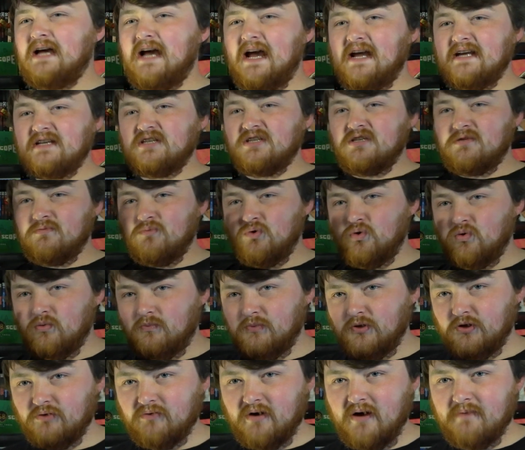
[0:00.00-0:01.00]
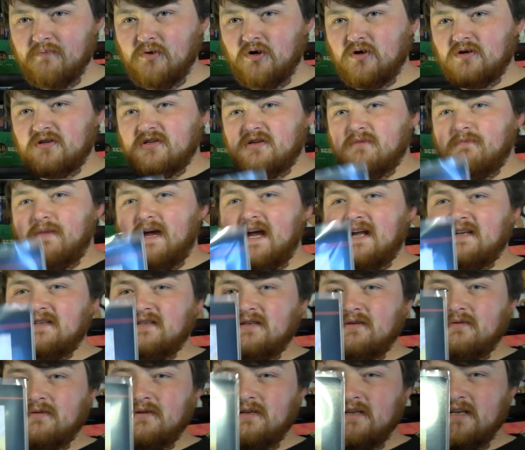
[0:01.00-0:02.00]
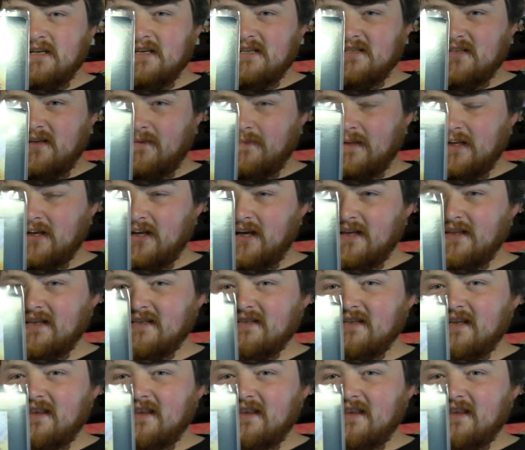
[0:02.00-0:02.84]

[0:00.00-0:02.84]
a small Blu-ray box compared to something like this.